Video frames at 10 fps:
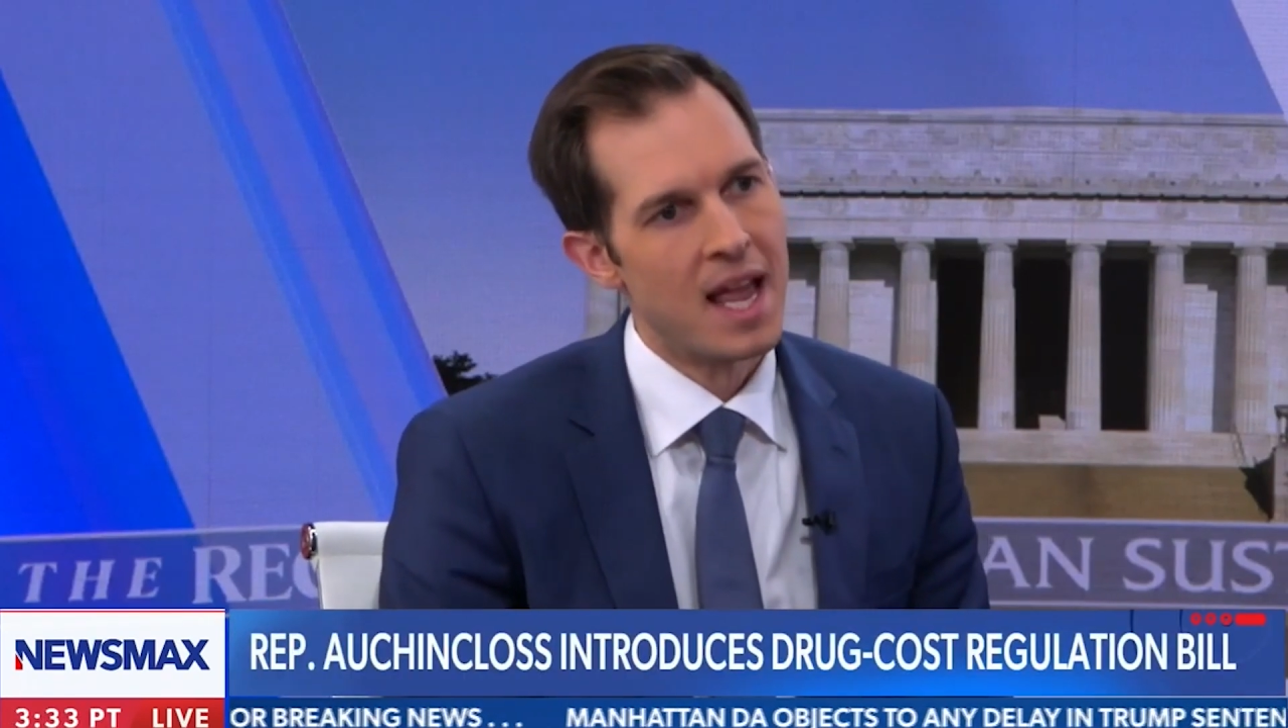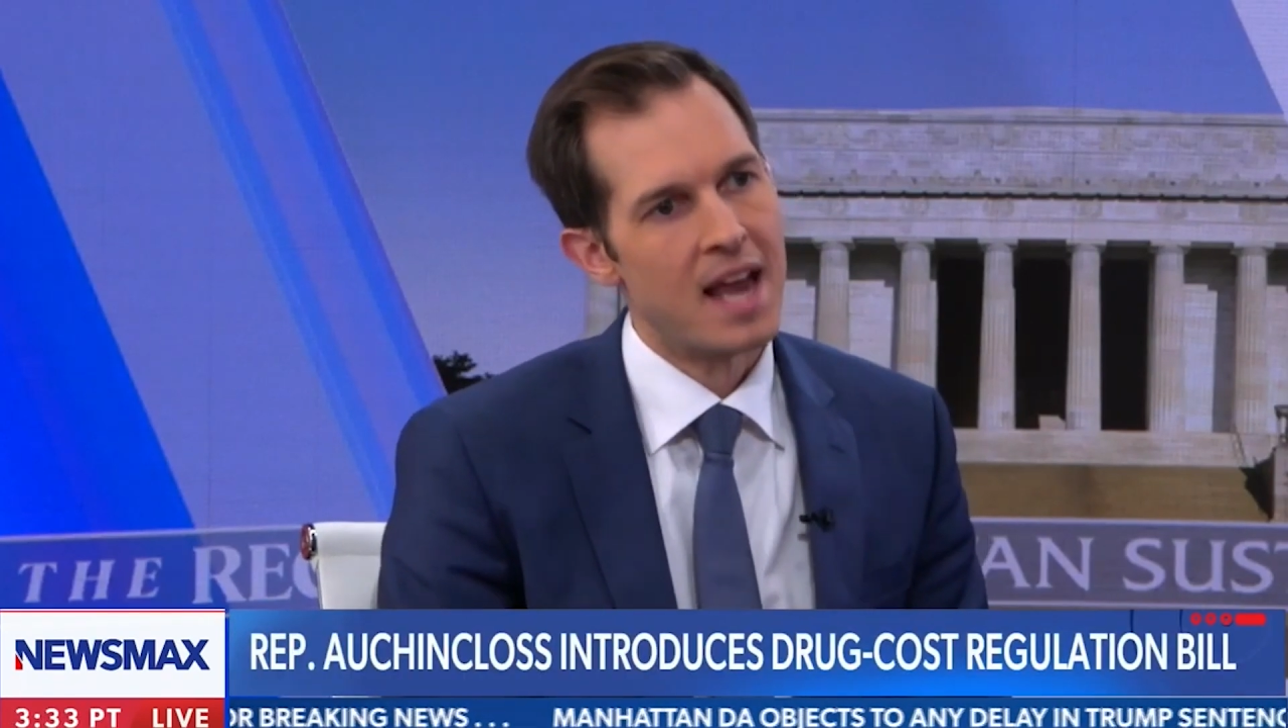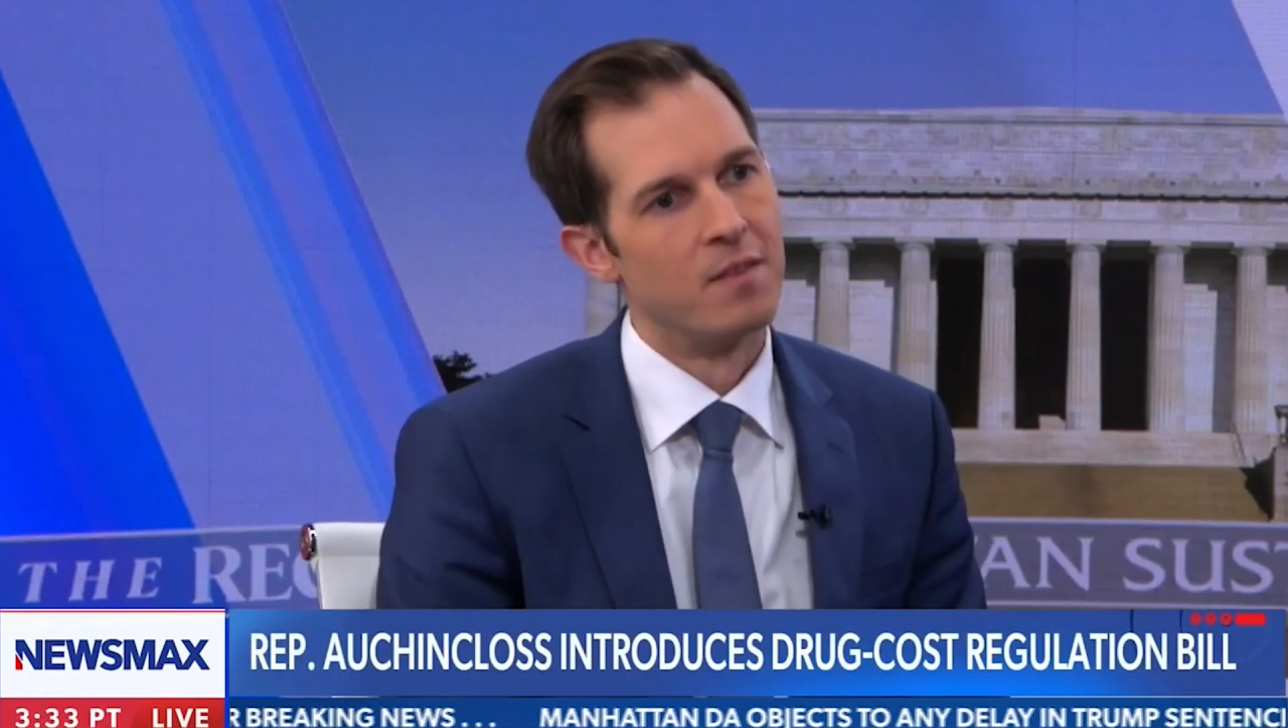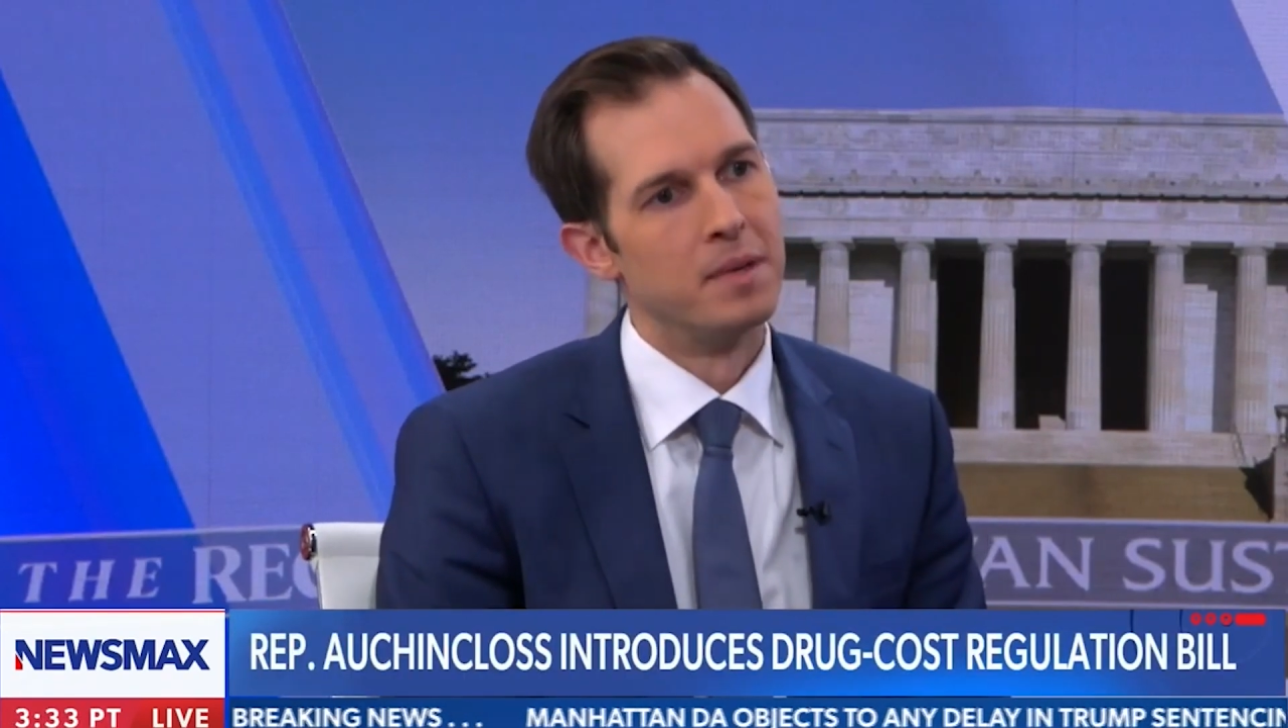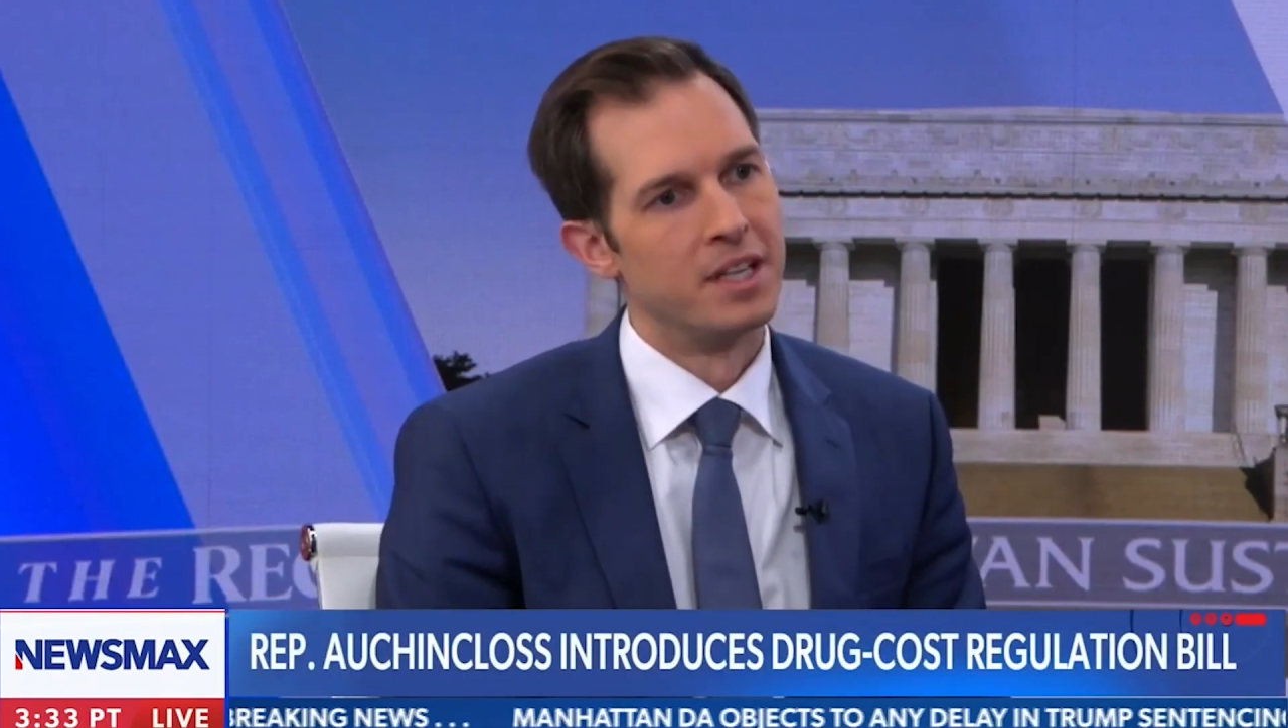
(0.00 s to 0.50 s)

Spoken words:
and have been